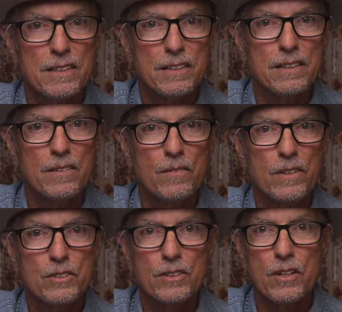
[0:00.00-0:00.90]

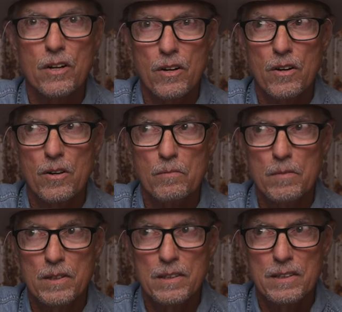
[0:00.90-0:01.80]
it's calm,
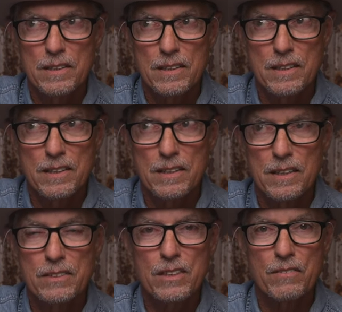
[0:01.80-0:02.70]
and then
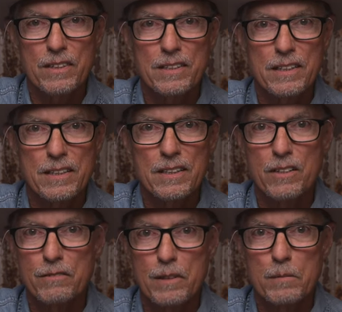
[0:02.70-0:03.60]
it's everything that
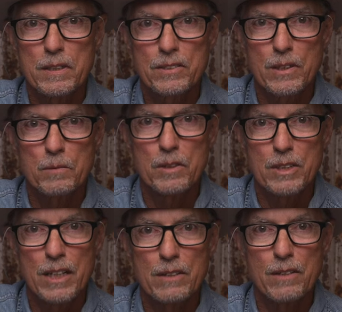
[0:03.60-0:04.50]
November, December,
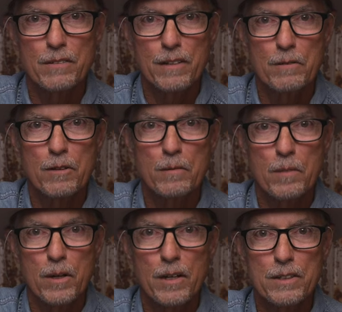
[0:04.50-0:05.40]
January, February,
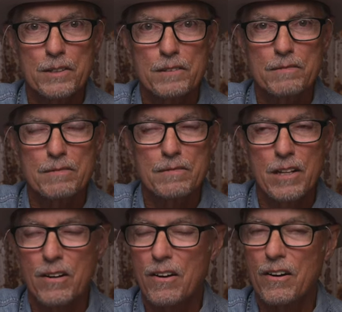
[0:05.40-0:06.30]
March
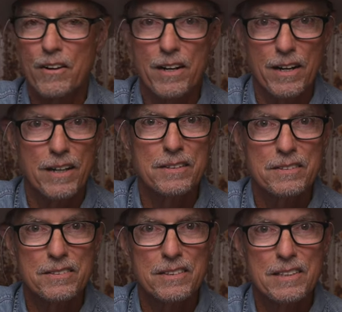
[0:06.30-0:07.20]
are not.
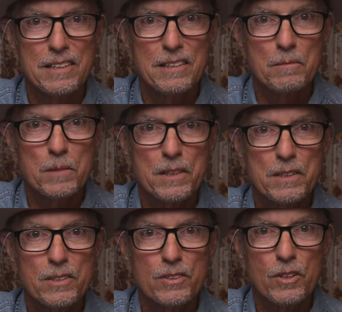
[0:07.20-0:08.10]

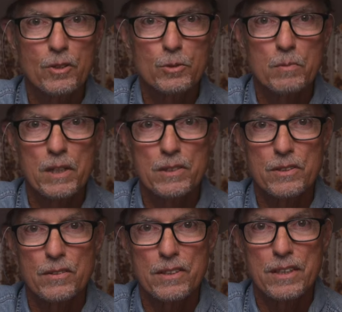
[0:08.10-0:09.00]
Because those months
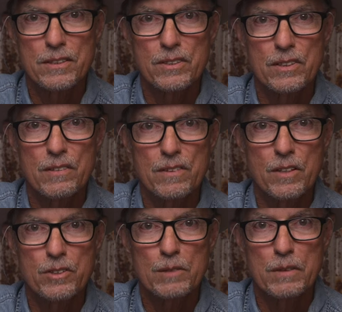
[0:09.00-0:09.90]
on the Texas Gulf
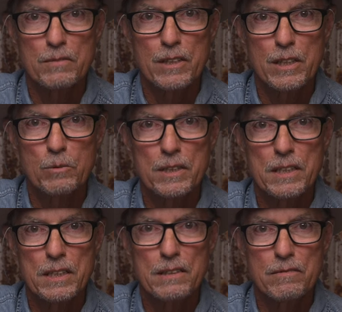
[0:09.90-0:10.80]
Coast can be very
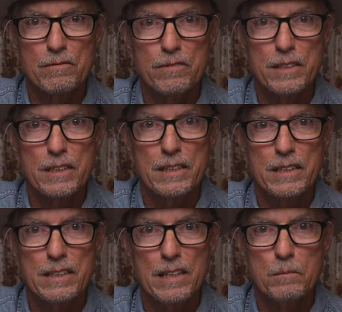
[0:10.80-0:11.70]
windy,
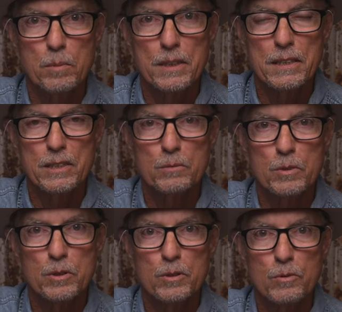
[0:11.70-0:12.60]
very
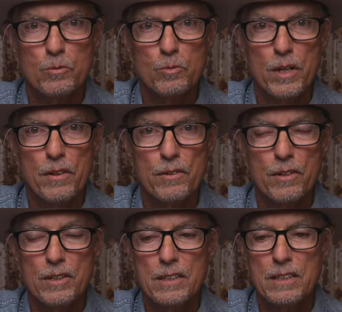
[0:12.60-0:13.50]
unpredictable weather,